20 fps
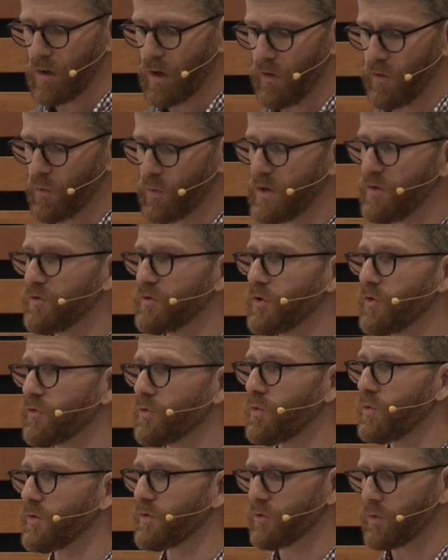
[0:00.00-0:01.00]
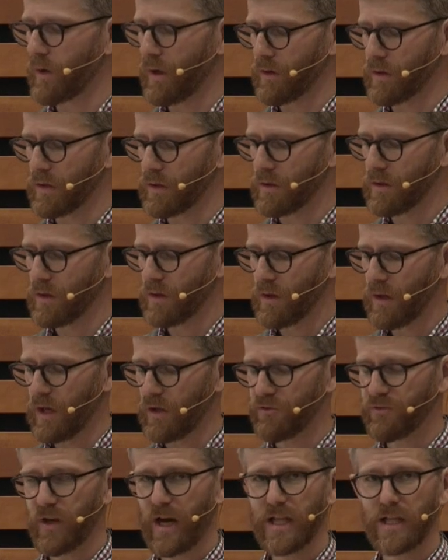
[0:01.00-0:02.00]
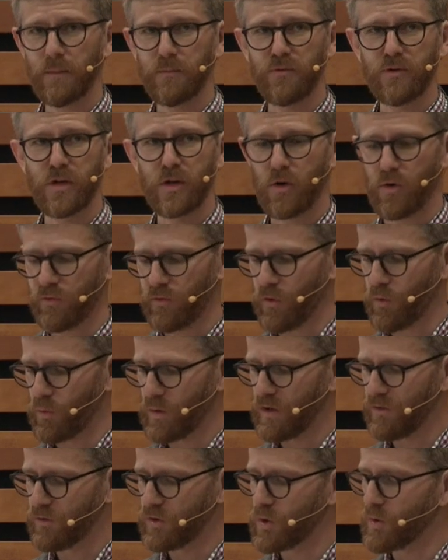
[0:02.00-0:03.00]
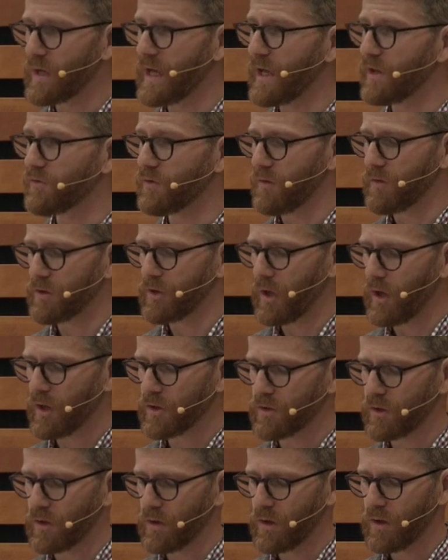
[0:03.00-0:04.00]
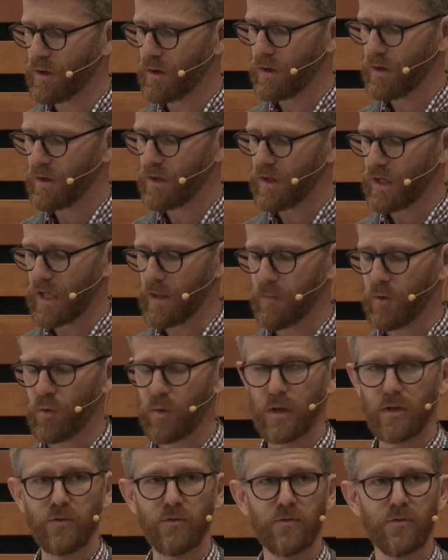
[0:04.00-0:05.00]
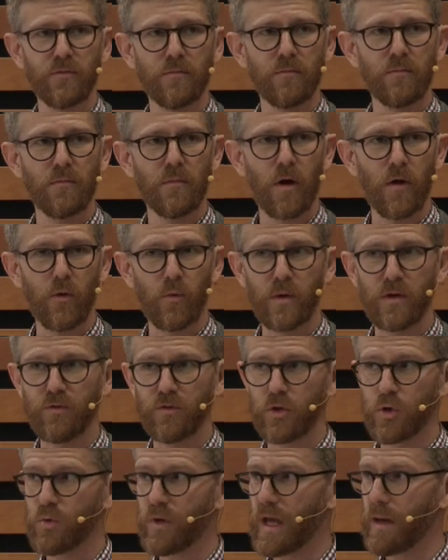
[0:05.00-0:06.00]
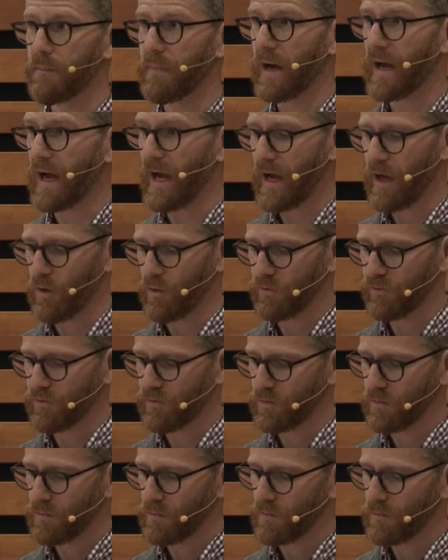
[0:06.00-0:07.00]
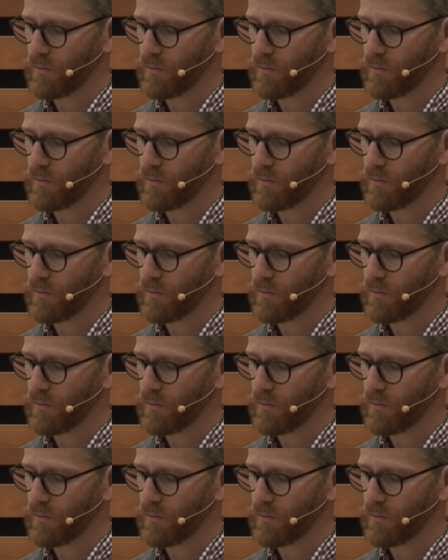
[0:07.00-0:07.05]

are the reason your school is crowded. Asylum seekers are the reason you can't see the doctor. Immigrants are the reason you can't buy a house.